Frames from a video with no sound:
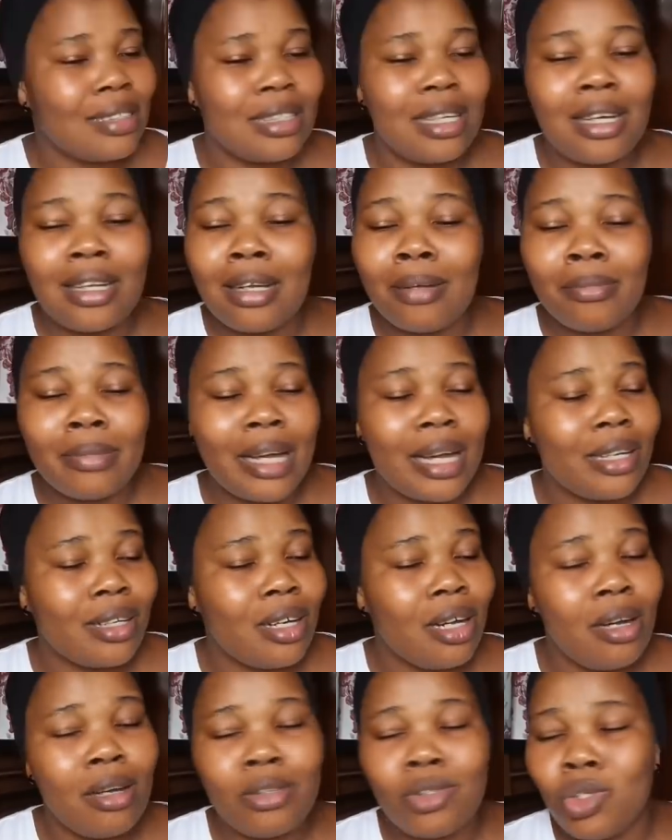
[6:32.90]
And I'm like,
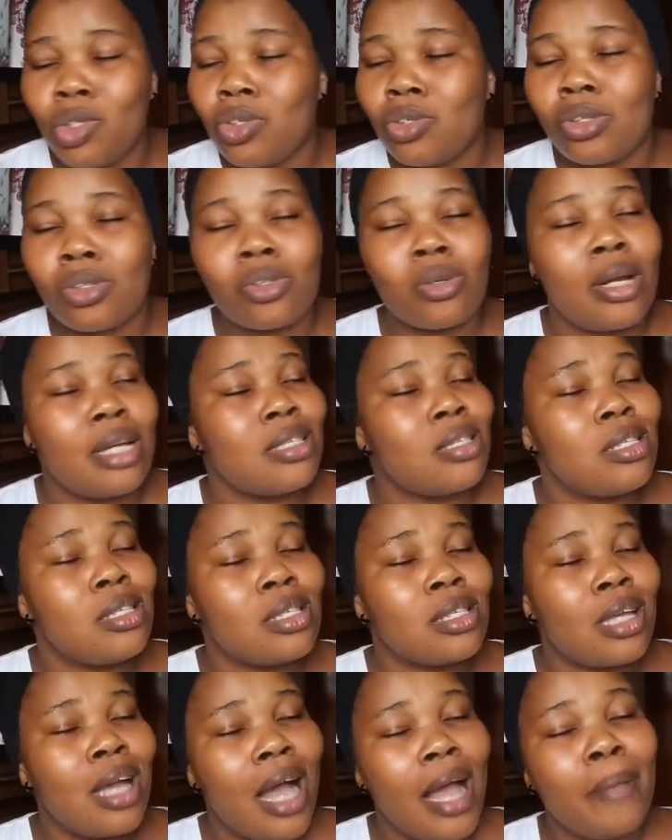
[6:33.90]
oh Jesus Christ,
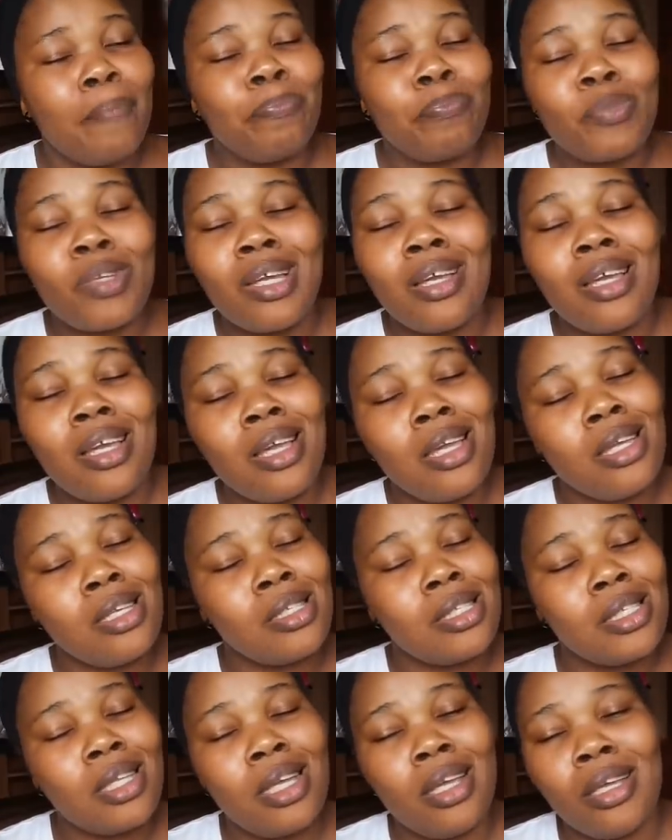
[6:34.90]
this guy
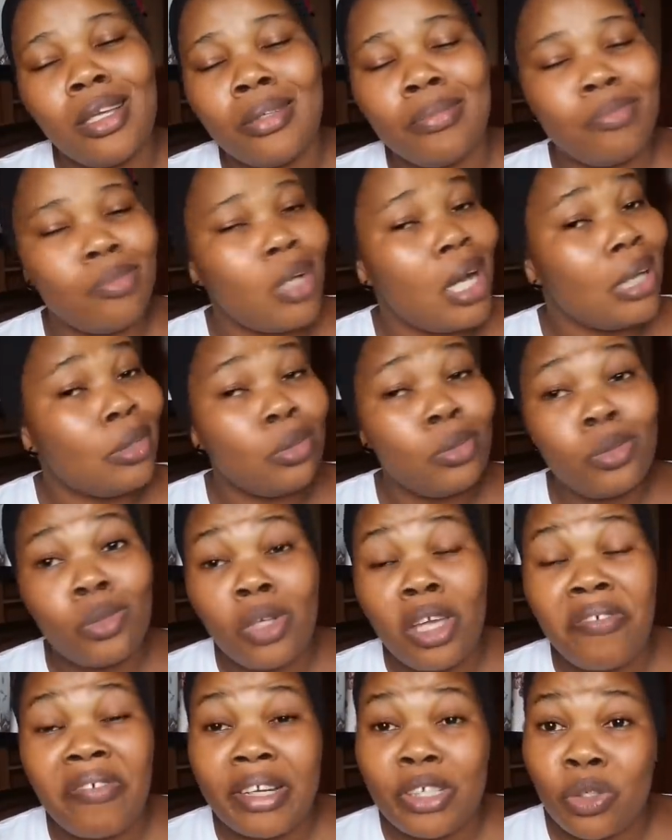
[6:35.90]
is a, I don't know
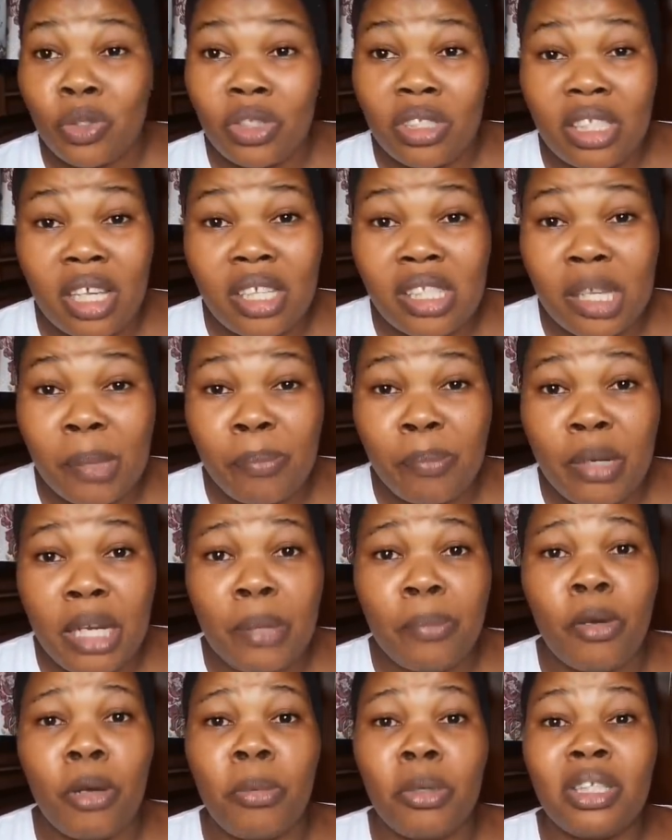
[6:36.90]
if I should say he's a
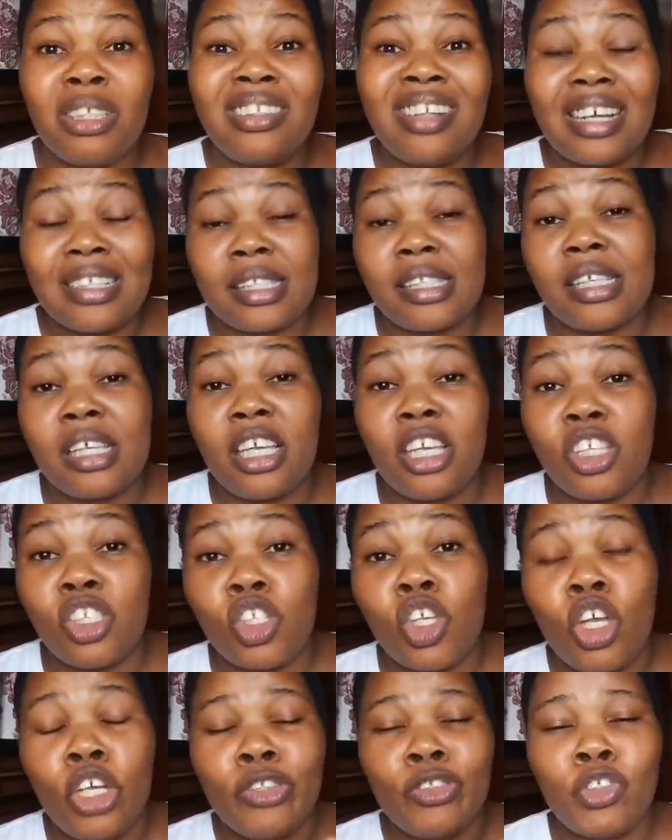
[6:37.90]
playboy, but that
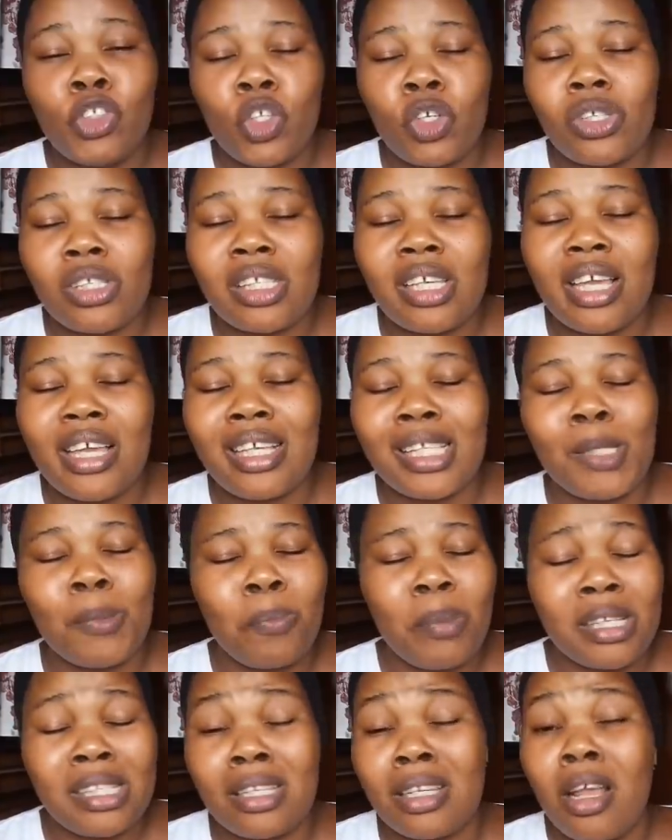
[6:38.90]
is just his
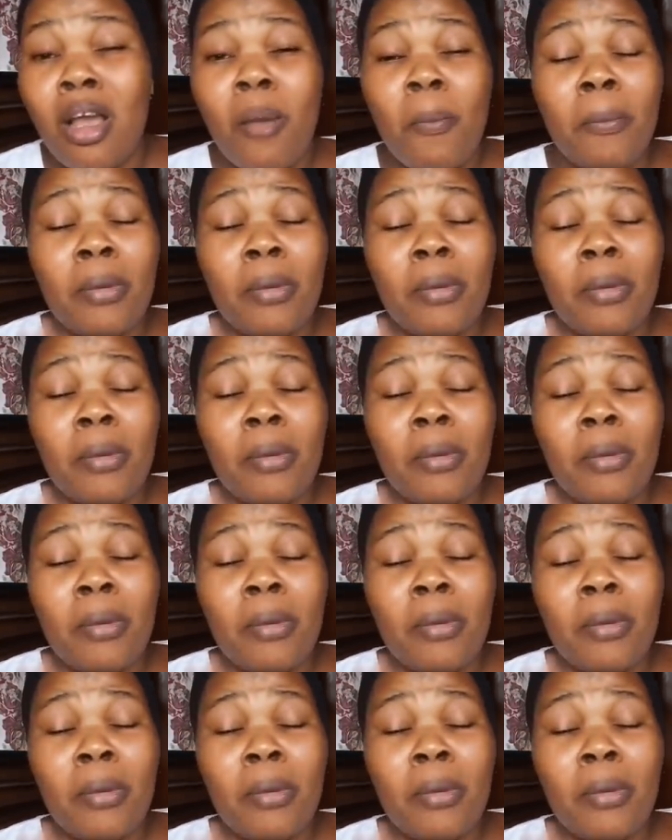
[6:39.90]
person.